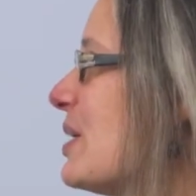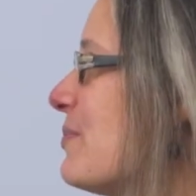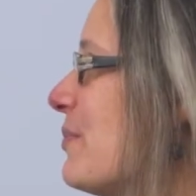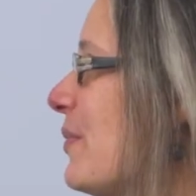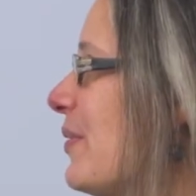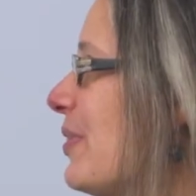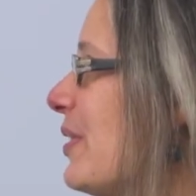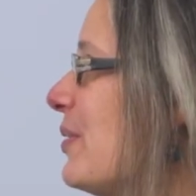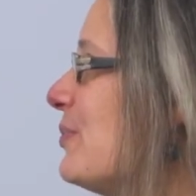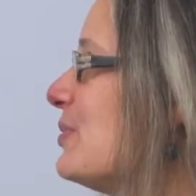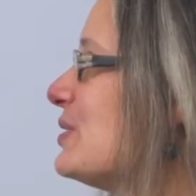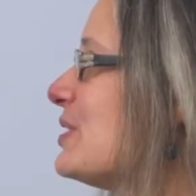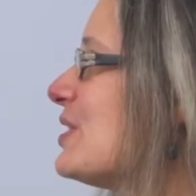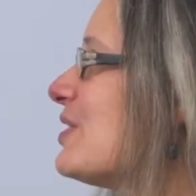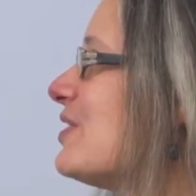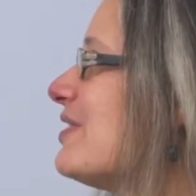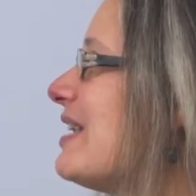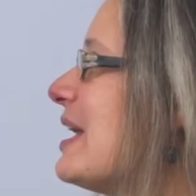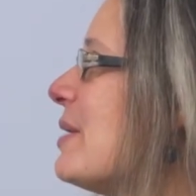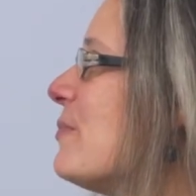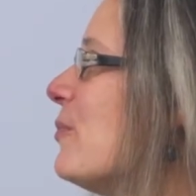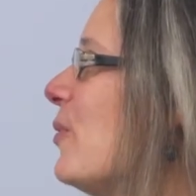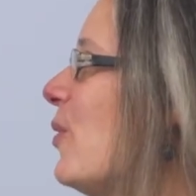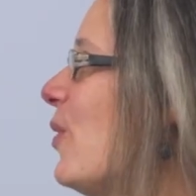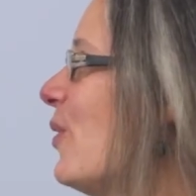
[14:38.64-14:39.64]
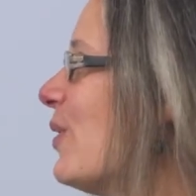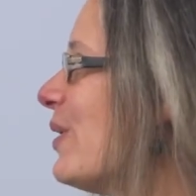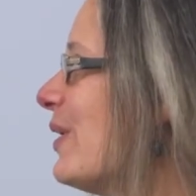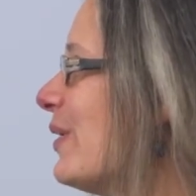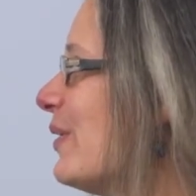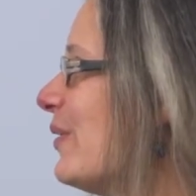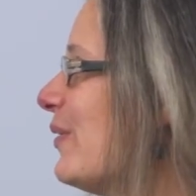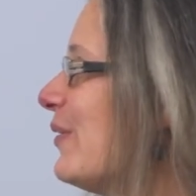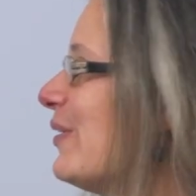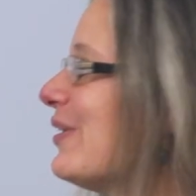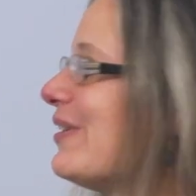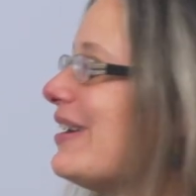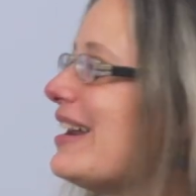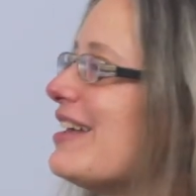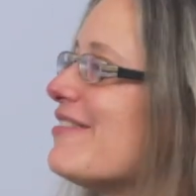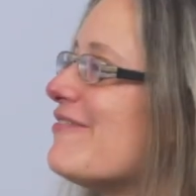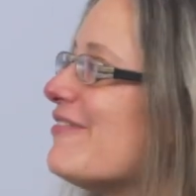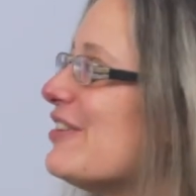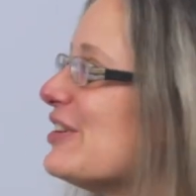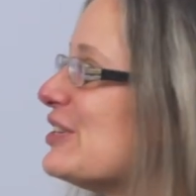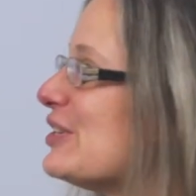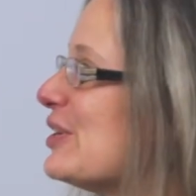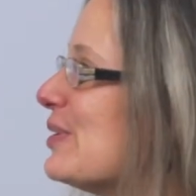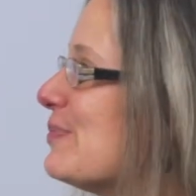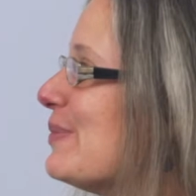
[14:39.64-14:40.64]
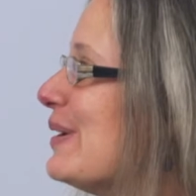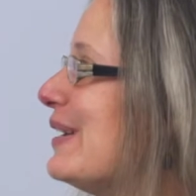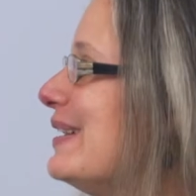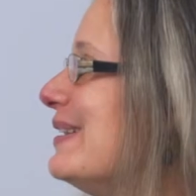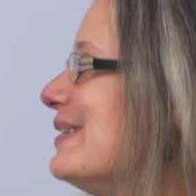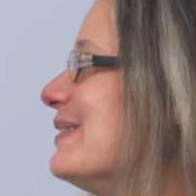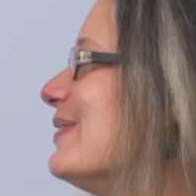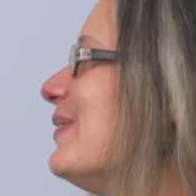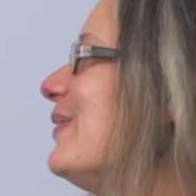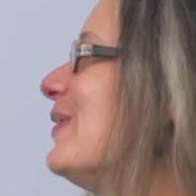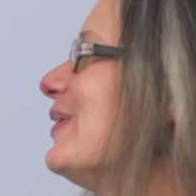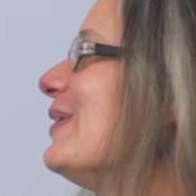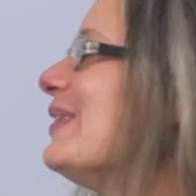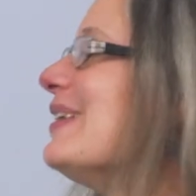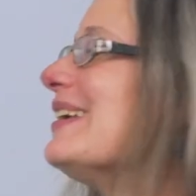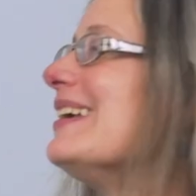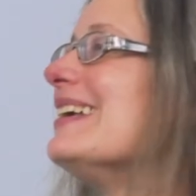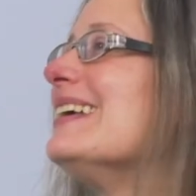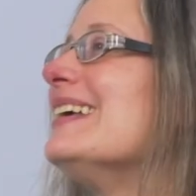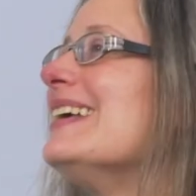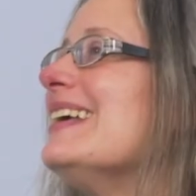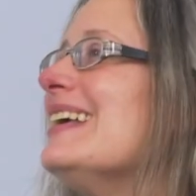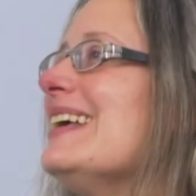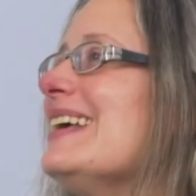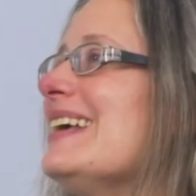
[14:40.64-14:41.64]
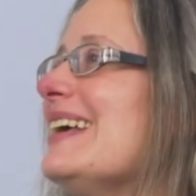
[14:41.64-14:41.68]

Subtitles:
someone that was a great walker or a great fisherman or that